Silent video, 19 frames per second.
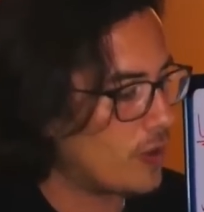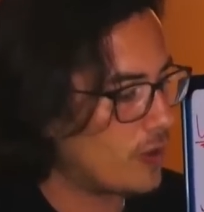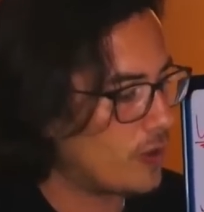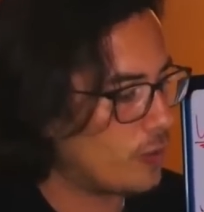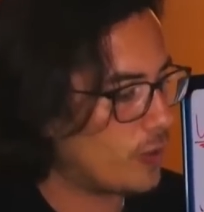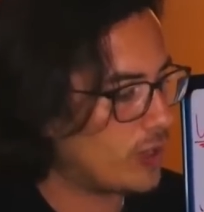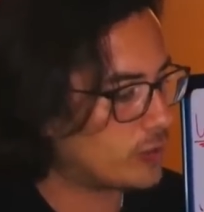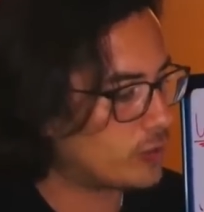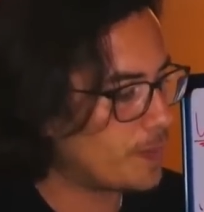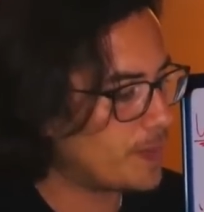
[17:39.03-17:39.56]

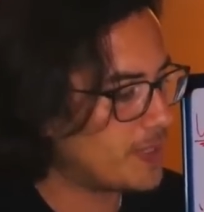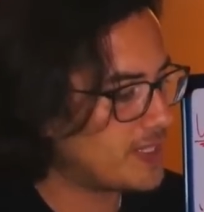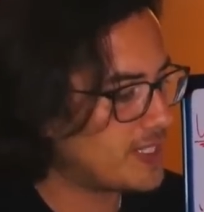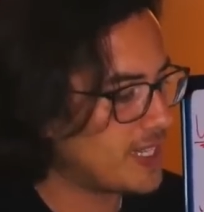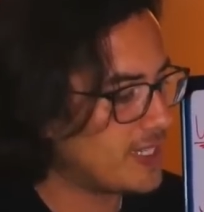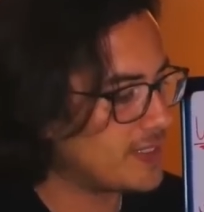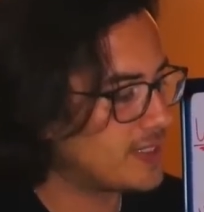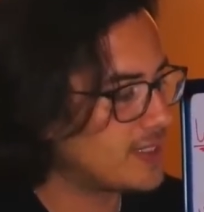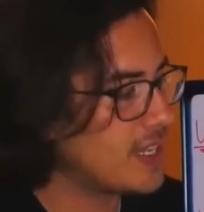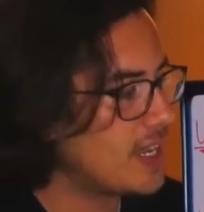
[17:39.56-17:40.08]
What
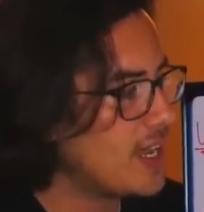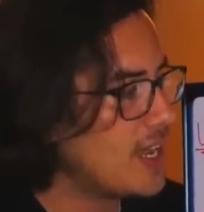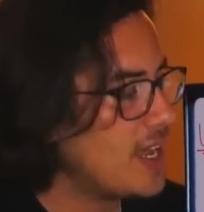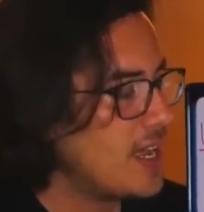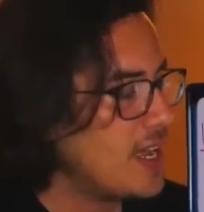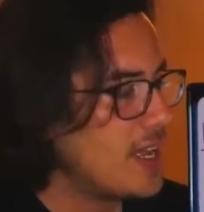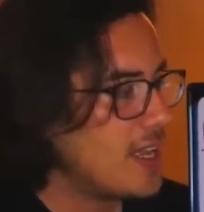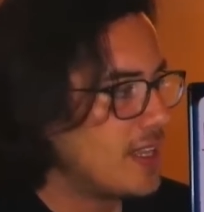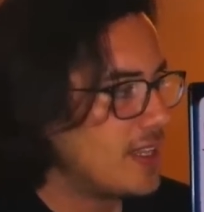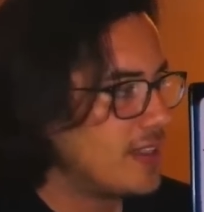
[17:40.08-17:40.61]
represents
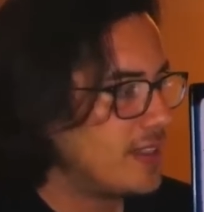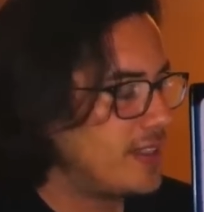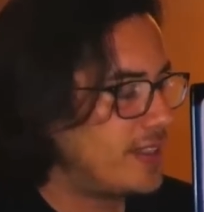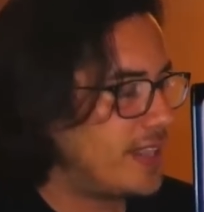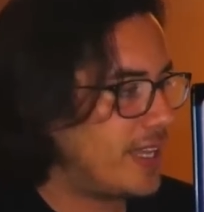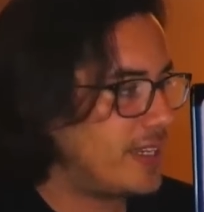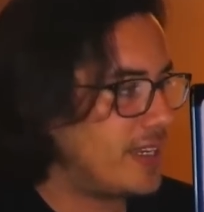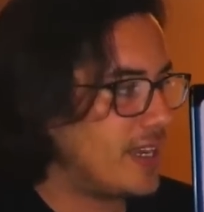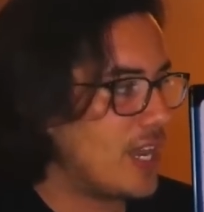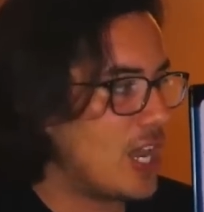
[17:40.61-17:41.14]

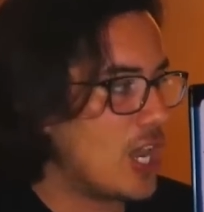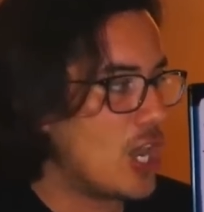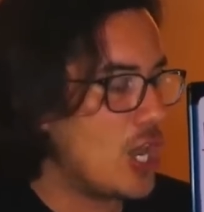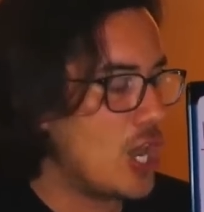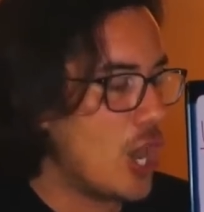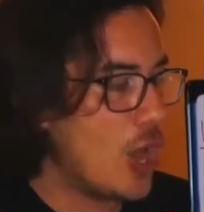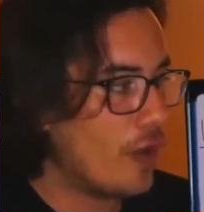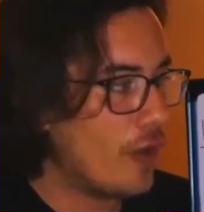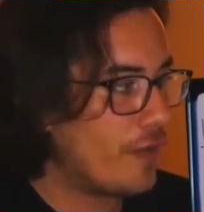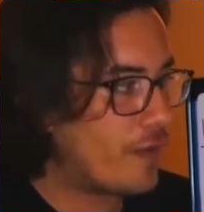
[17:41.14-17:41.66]
that
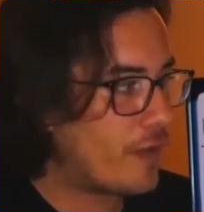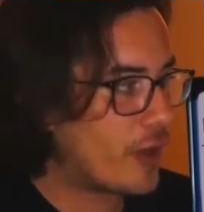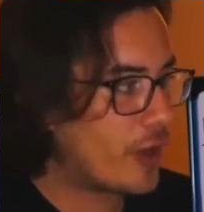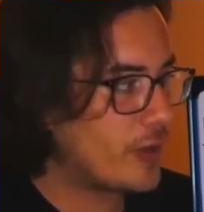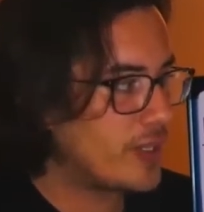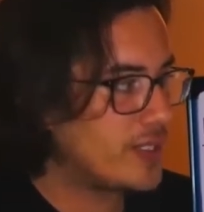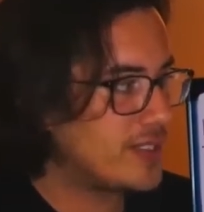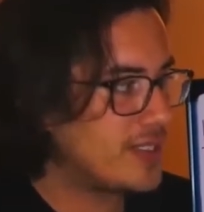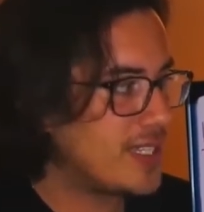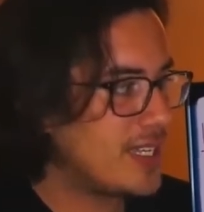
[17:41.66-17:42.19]
low
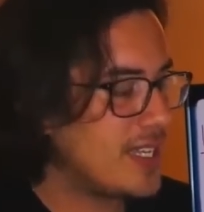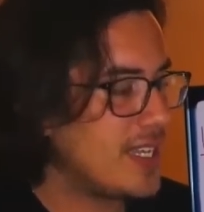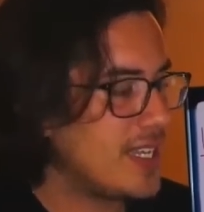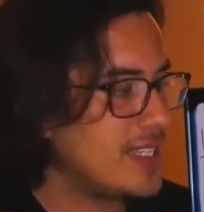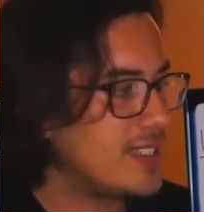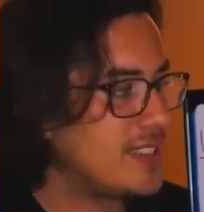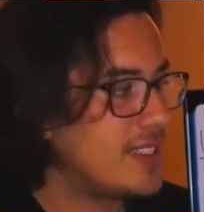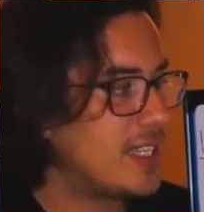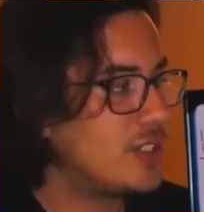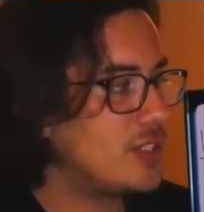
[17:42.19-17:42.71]
frequency is
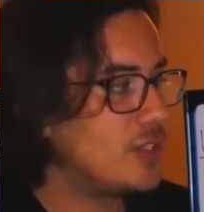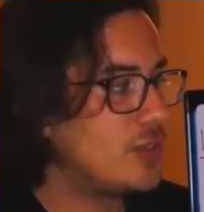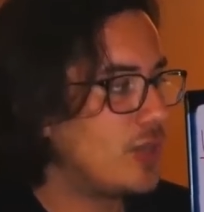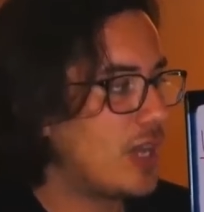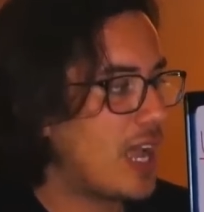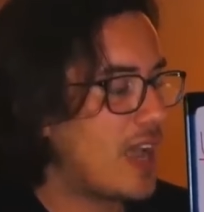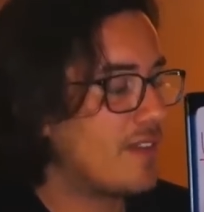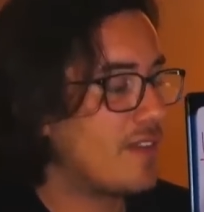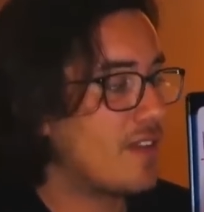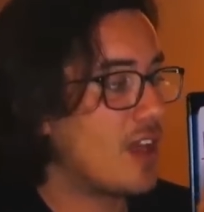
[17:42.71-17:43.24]
that you
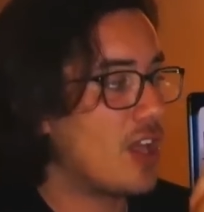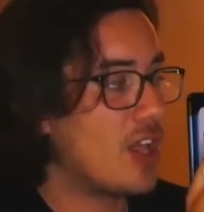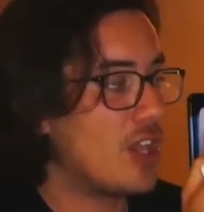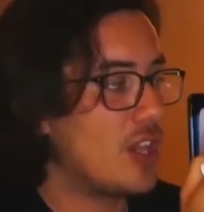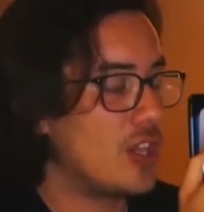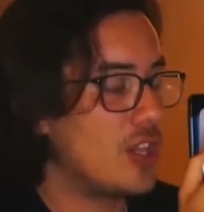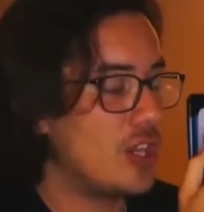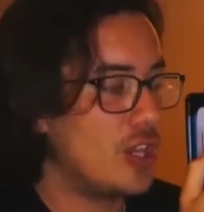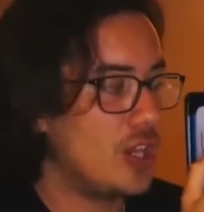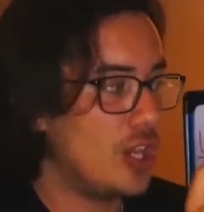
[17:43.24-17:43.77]
have
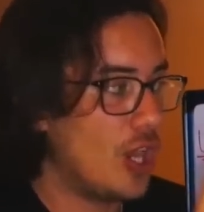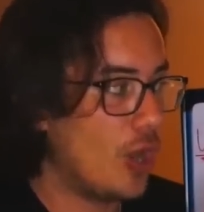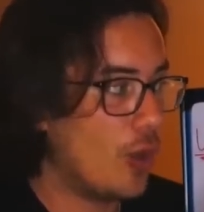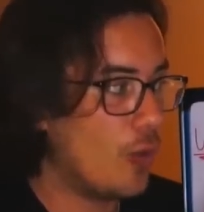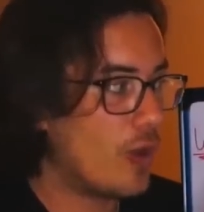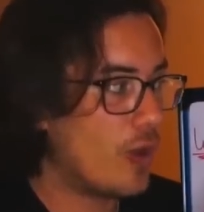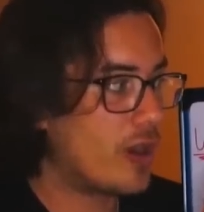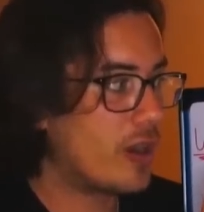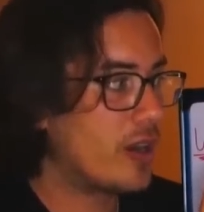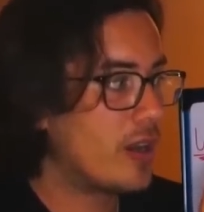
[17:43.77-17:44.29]

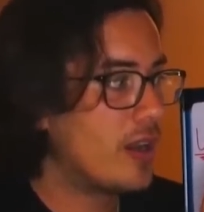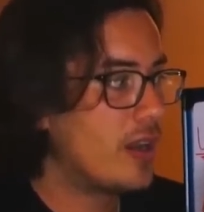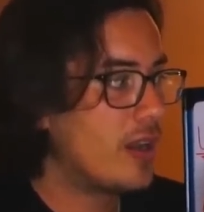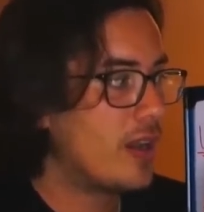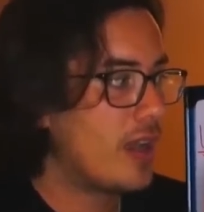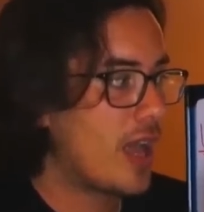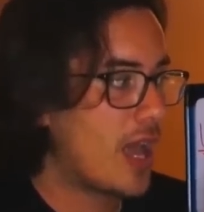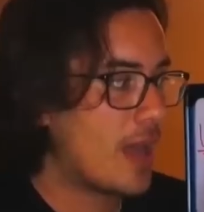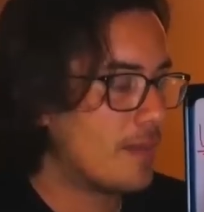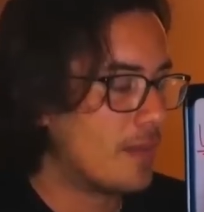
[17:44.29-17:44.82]
lower
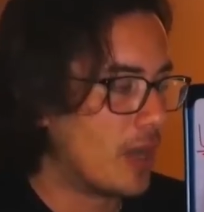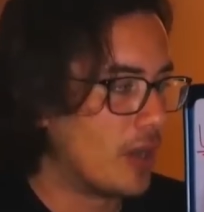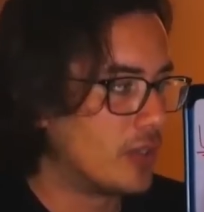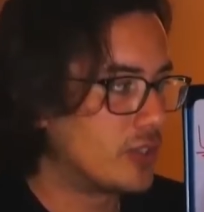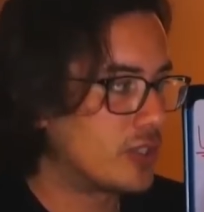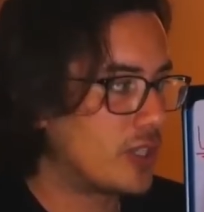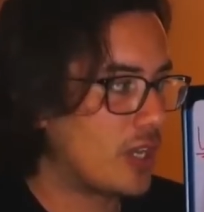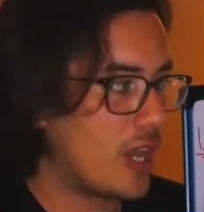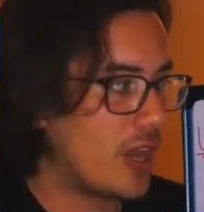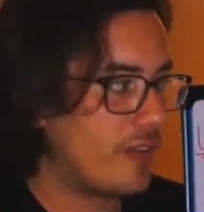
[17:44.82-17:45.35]

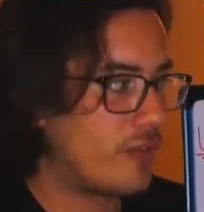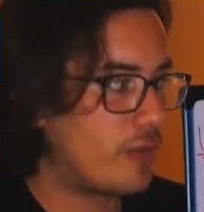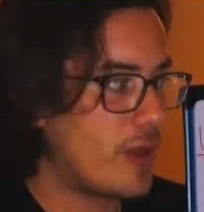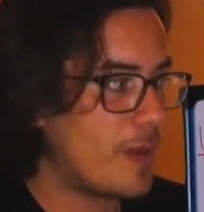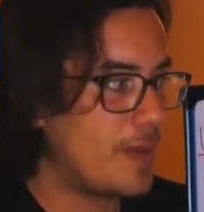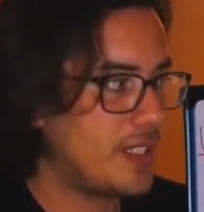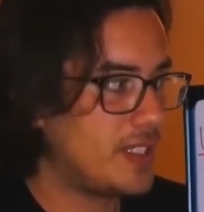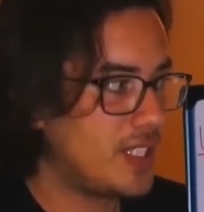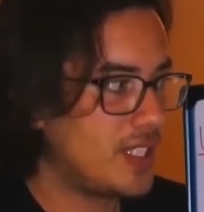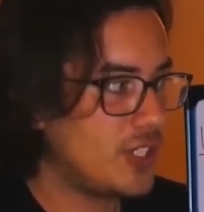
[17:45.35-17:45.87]
amount of
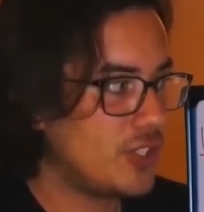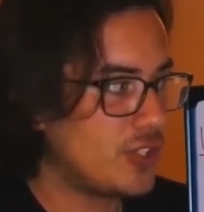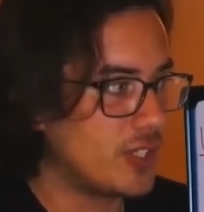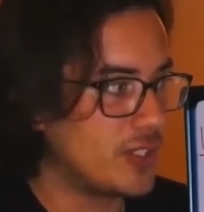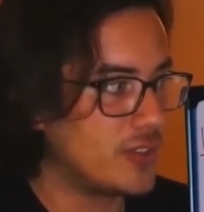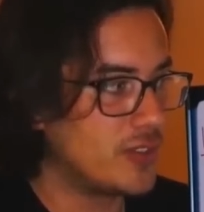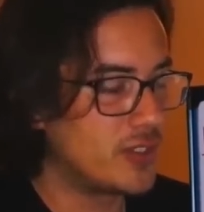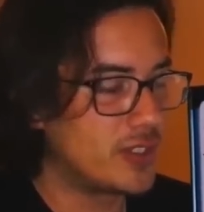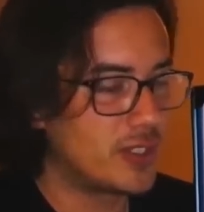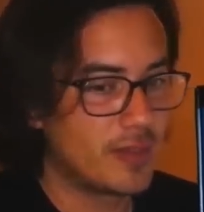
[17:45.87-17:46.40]

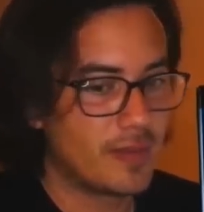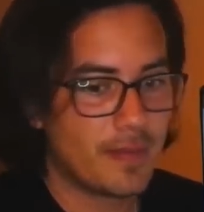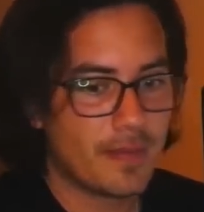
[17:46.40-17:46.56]
repetitions,